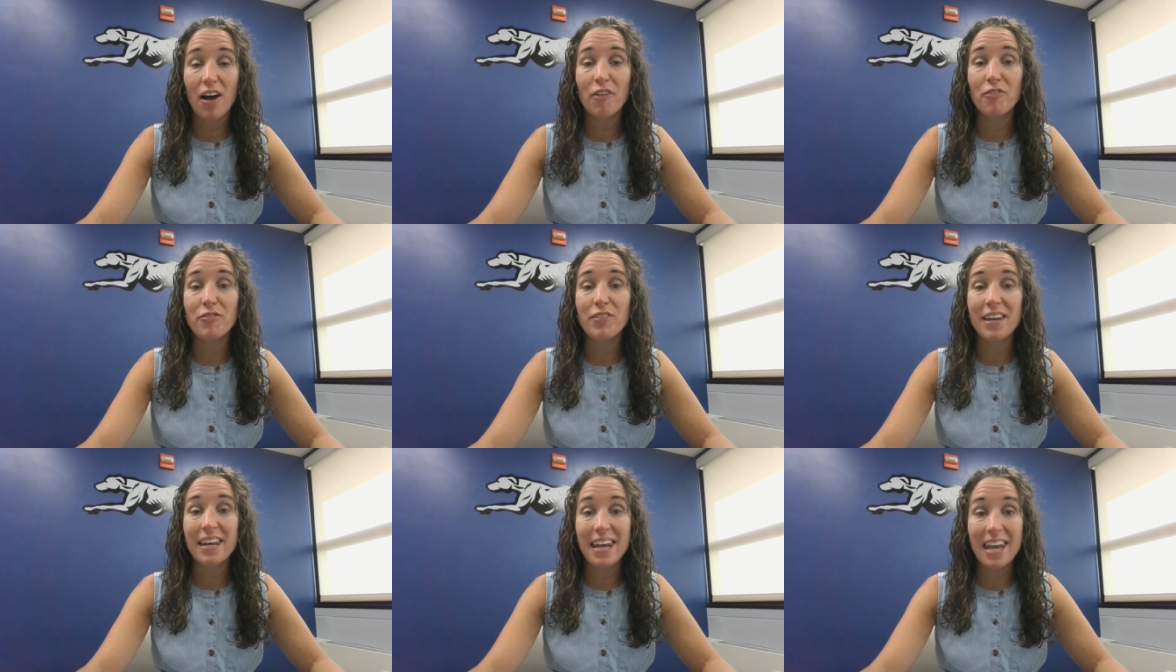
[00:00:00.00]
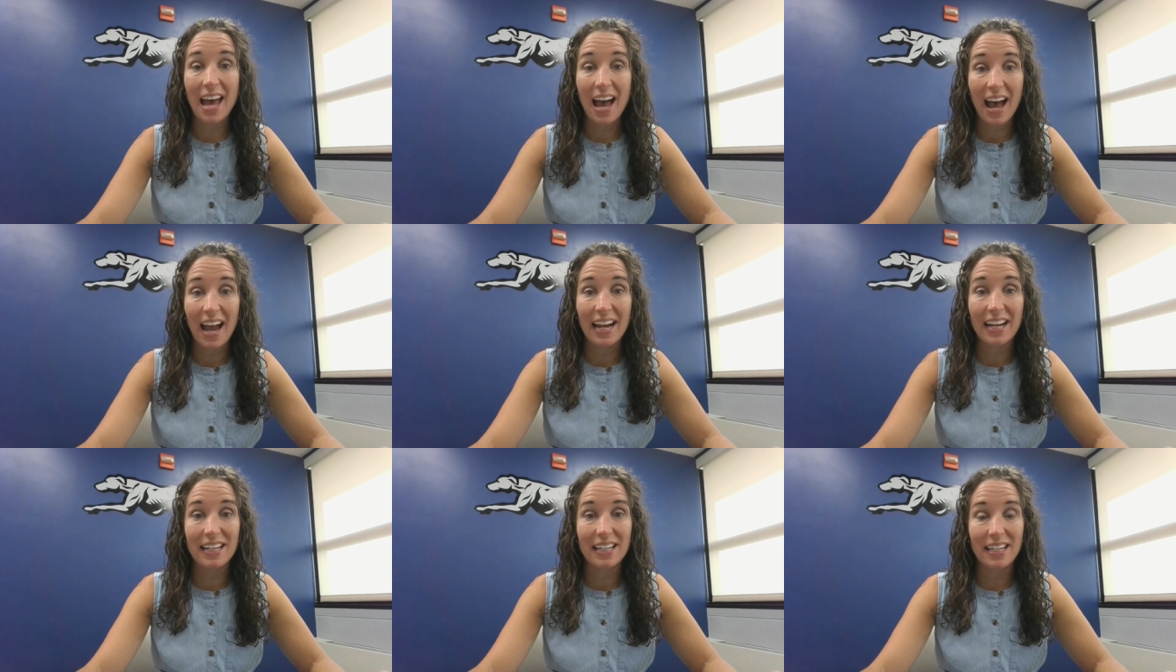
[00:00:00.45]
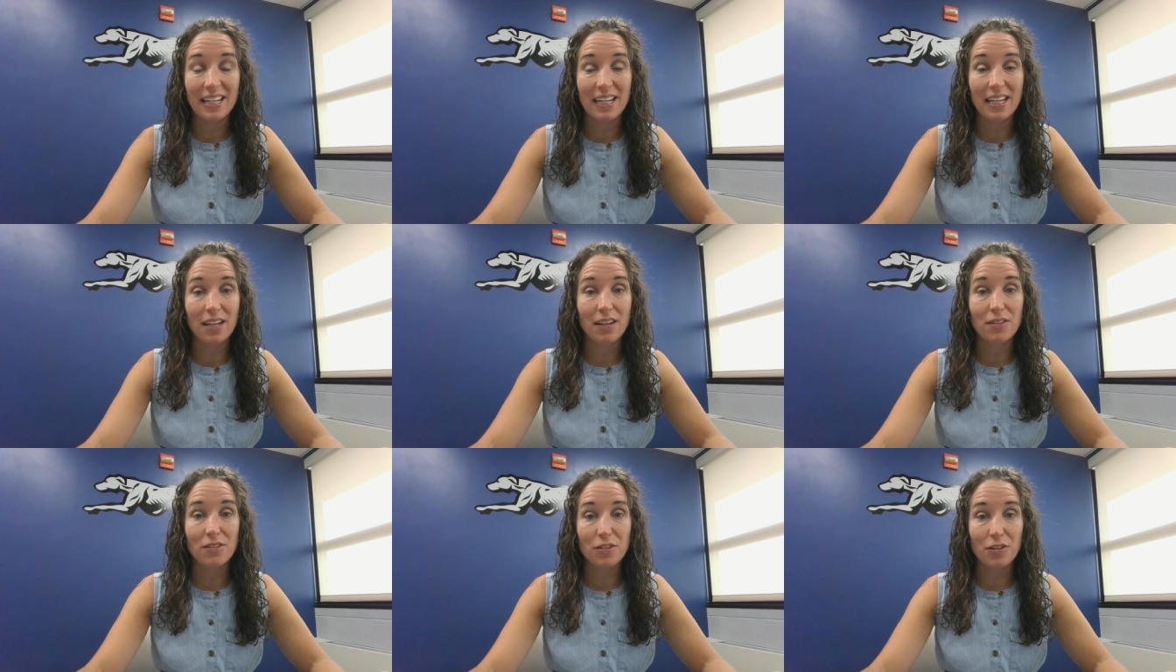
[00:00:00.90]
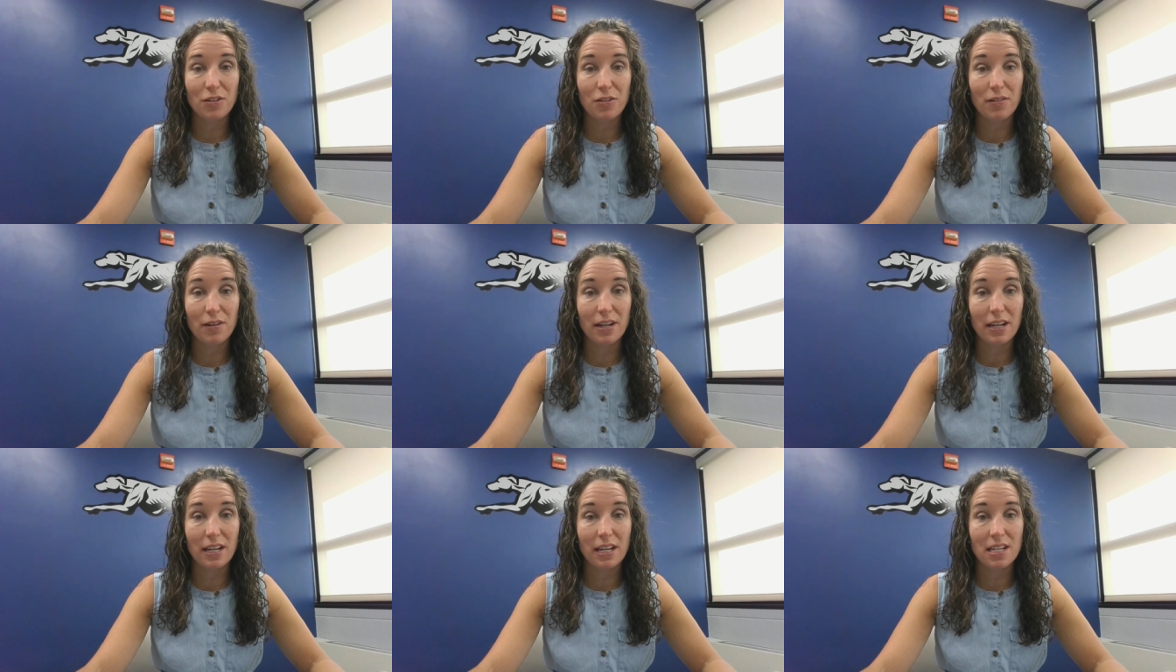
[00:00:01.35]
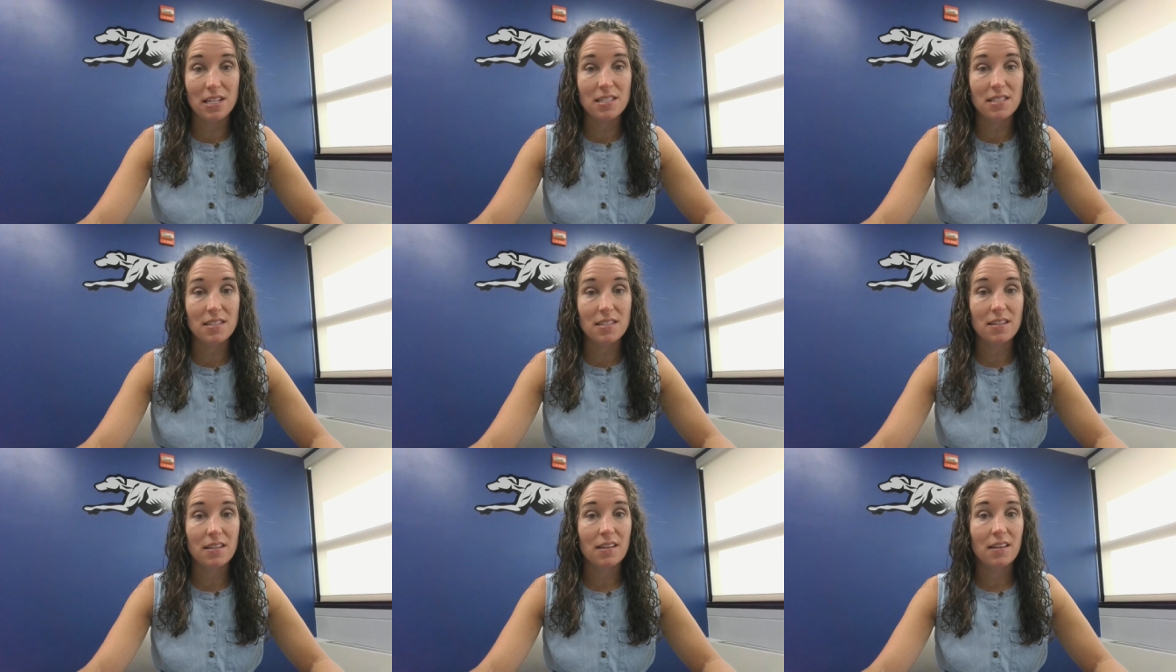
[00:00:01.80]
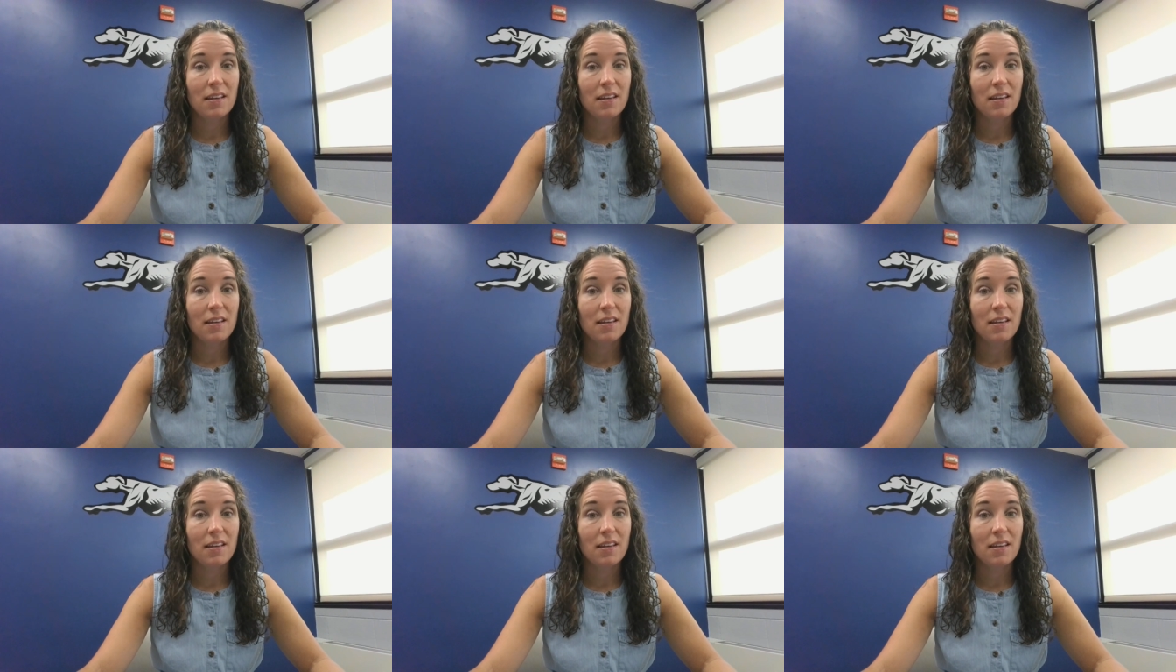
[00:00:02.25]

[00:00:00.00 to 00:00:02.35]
of 90 degrees,